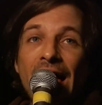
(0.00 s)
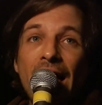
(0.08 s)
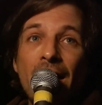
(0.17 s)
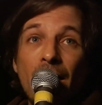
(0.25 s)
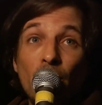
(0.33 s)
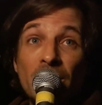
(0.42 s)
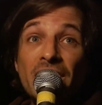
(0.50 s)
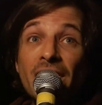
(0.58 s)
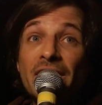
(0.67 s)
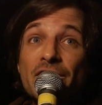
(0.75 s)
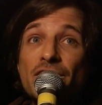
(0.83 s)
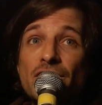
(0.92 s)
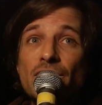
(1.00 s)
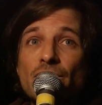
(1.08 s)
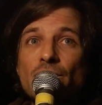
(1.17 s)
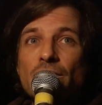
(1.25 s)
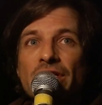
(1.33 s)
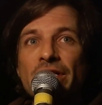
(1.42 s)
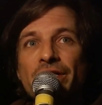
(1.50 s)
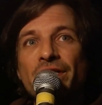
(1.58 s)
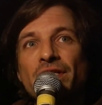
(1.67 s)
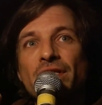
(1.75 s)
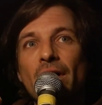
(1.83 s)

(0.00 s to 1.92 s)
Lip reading: What Dilla used to do is